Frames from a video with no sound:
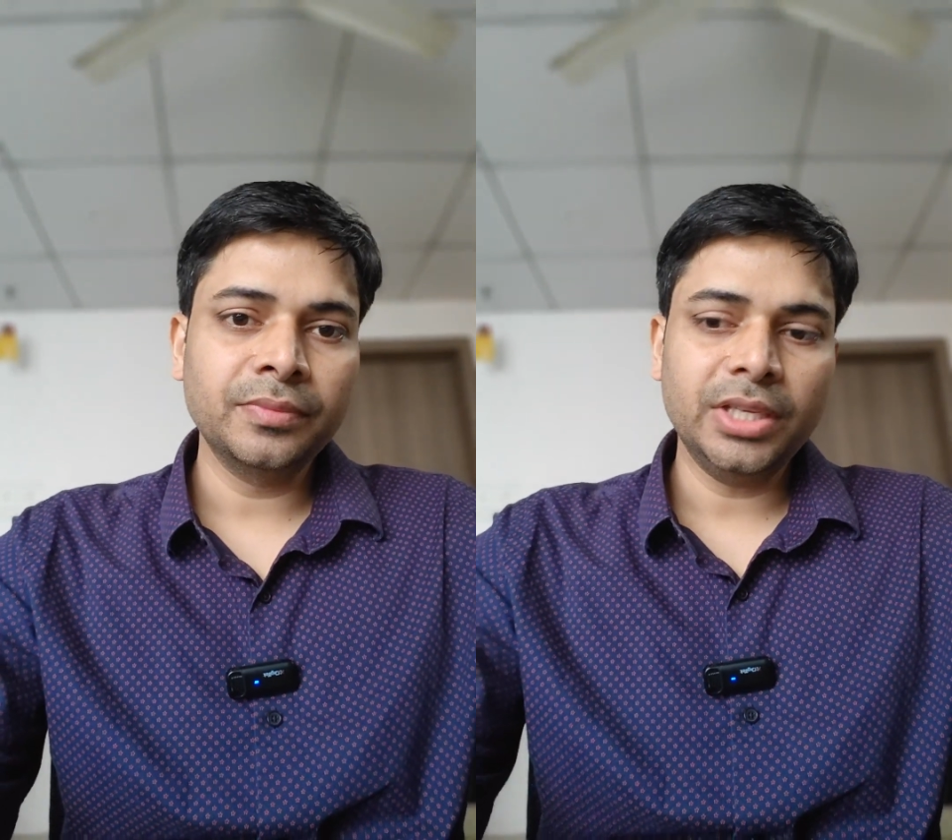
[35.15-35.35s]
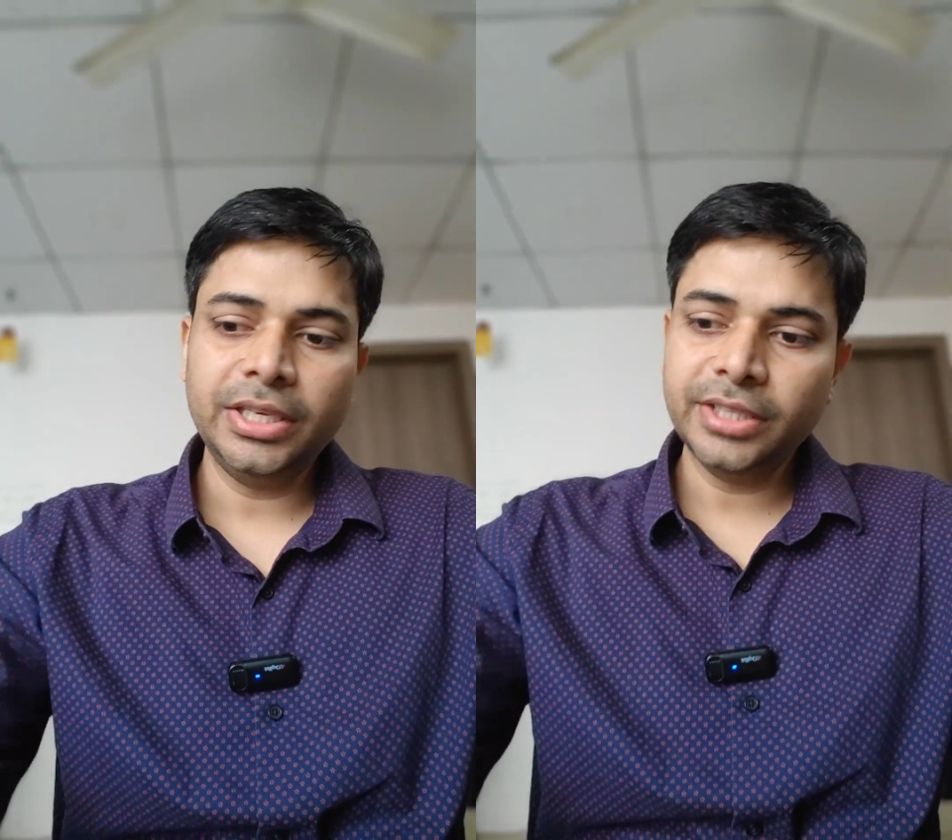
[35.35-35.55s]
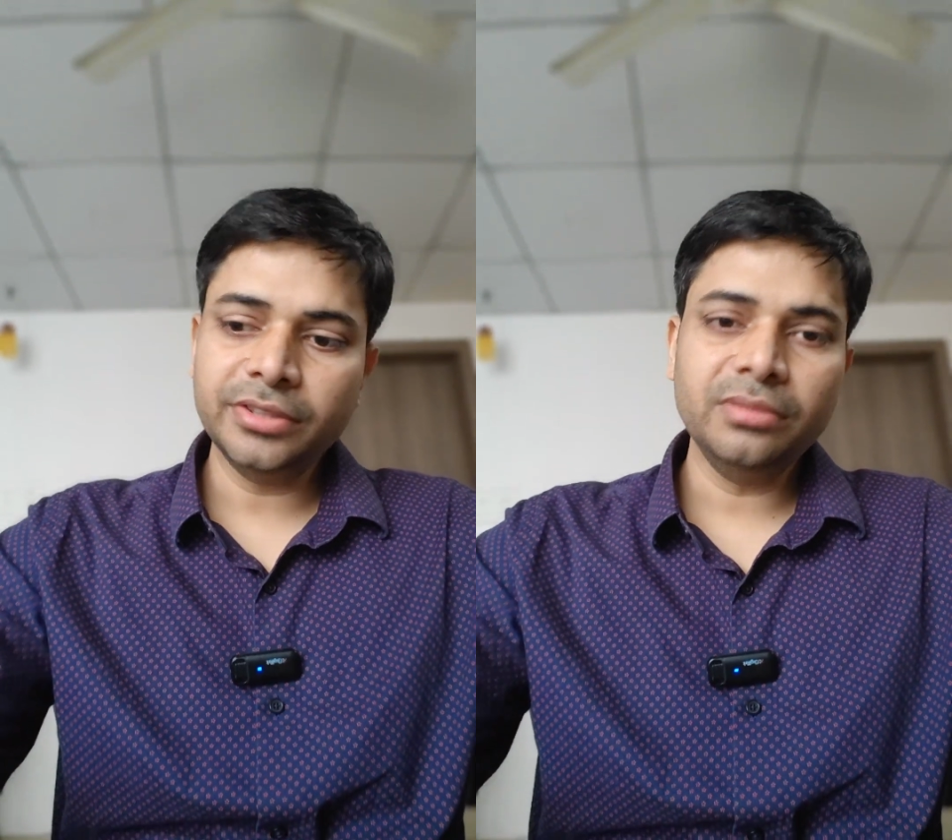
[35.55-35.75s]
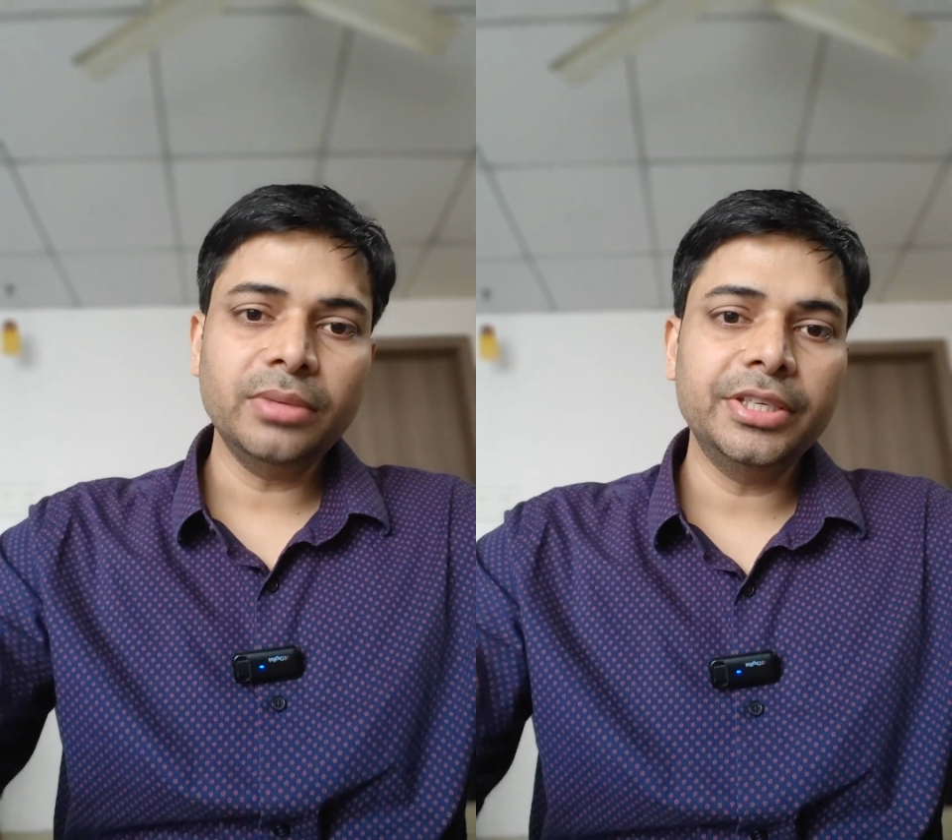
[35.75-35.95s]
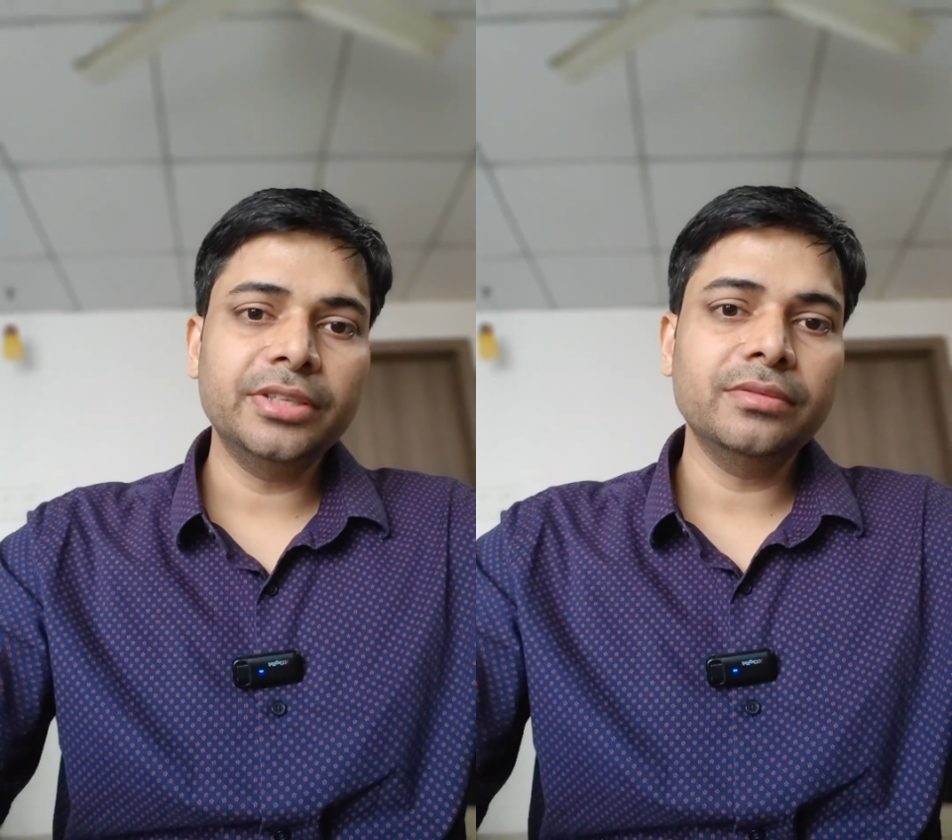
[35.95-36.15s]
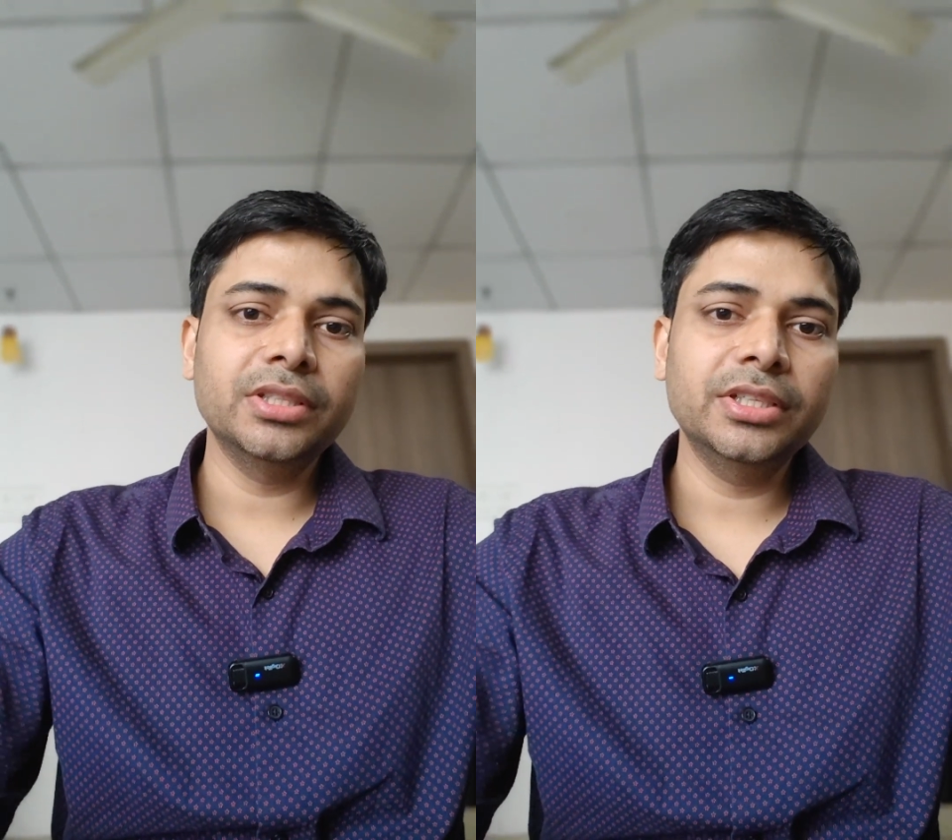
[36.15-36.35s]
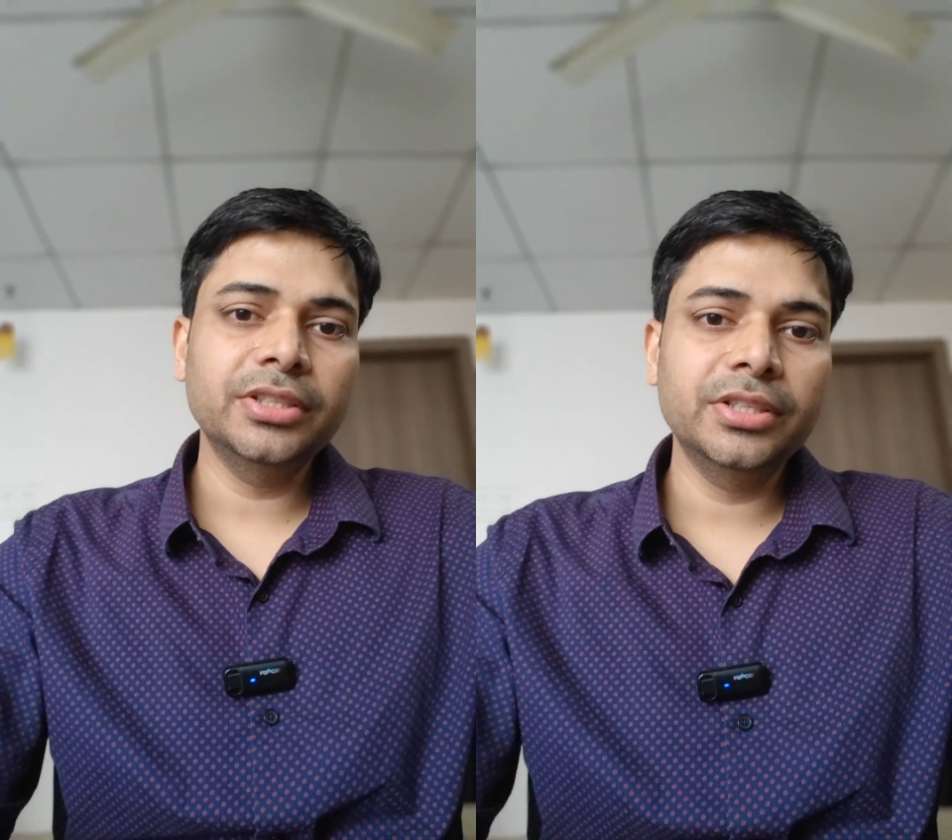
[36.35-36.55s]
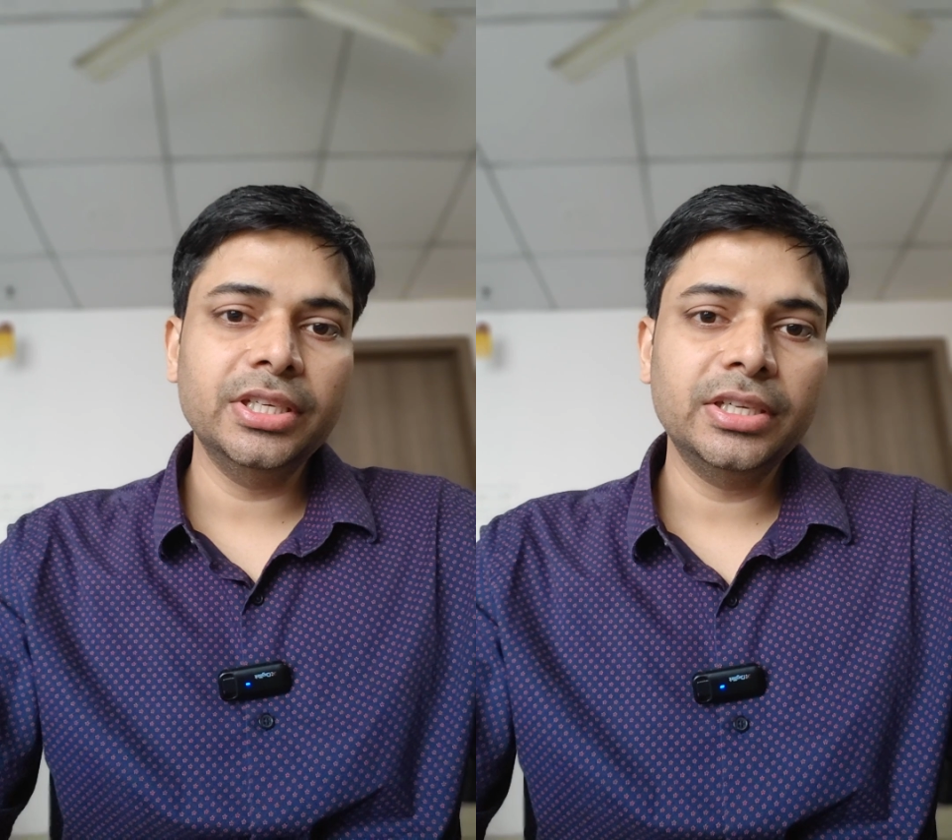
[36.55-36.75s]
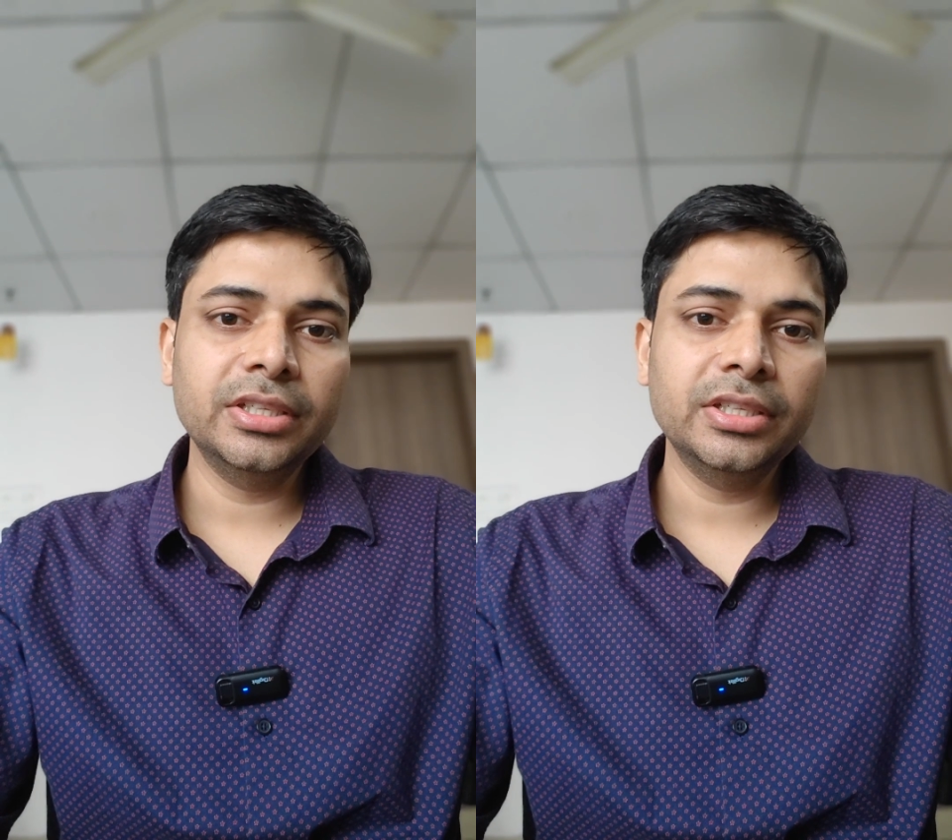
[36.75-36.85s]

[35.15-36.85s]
it doesn't matter whether they are